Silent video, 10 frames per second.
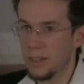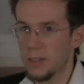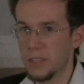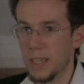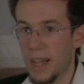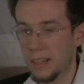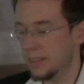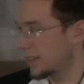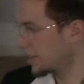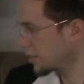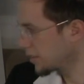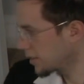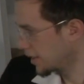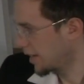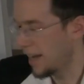using
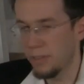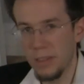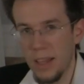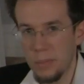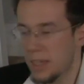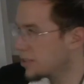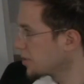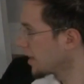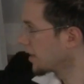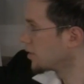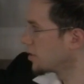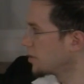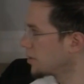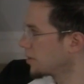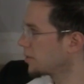accidentals in A flat major in
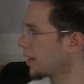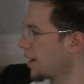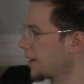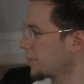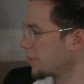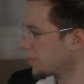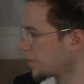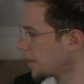2-2 time.